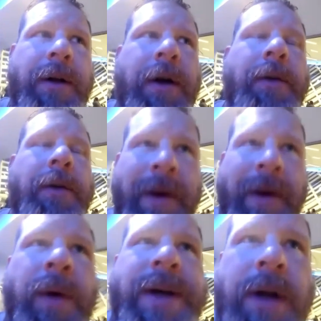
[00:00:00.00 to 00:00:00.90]
or my
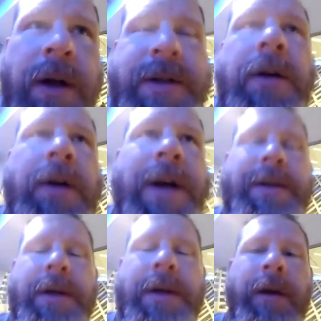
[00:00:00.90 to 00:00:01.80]
Midwest All Star
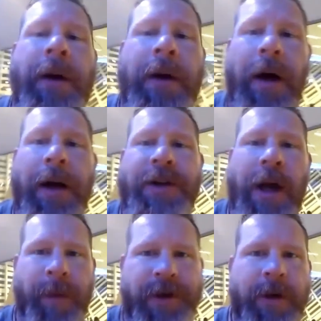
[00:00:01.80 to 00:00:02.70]
Wrestling
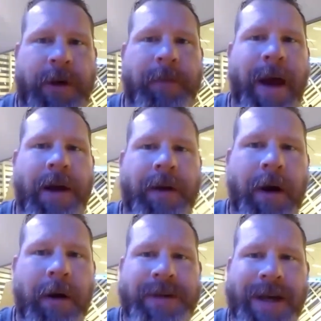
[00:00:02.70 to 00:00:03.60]
Championship mat,
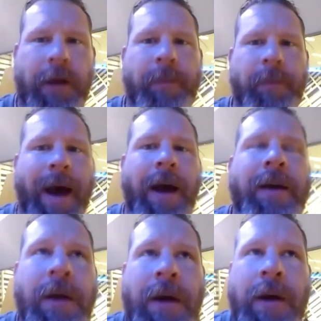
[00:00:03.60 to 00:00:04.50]
title back
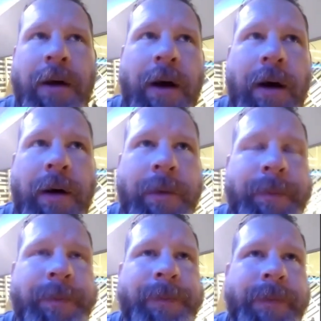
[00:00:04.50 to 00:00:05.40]
um,
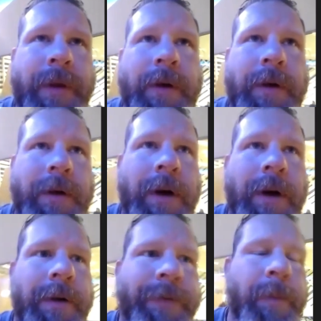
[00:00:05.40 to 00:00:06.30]

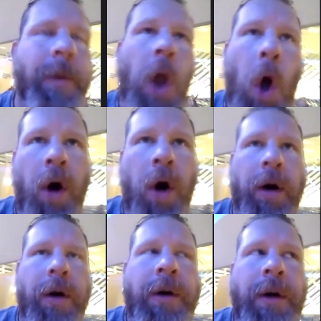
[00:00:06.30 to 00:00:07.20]

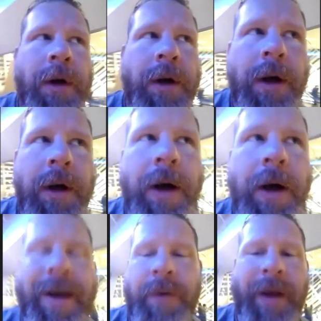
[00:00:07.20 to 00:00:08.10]
War
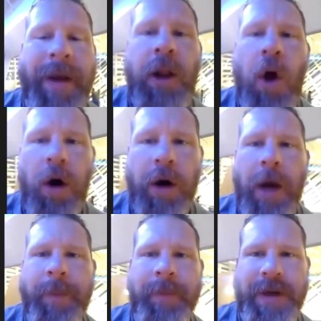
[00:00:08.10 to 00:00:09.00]
Heavy Metal Lore
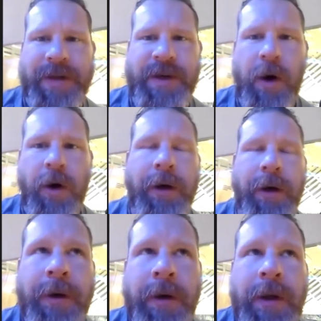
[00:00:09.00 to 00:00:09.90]
up in Minnesota.
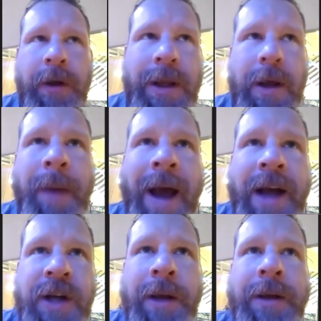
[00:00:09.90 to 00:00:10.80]
The
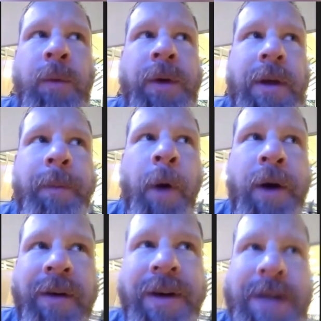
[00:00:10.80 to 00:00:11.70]
match ended with the
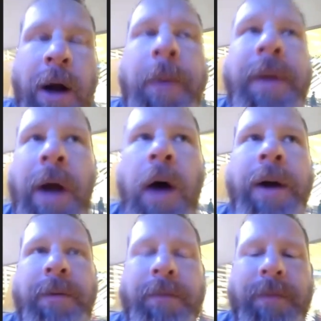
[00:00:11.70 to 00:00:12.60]
both of us. Now, now he,
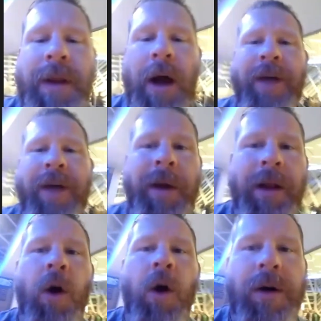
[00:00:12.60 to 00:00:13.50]
now, heavy
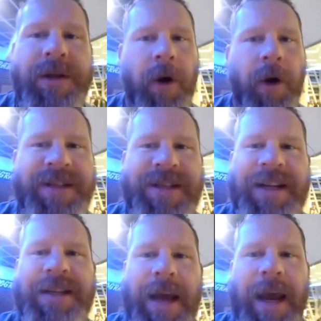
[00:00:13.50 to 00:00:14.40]
metal lore is about
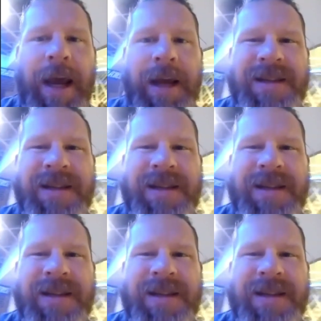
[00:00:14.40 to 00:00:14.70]
6'8,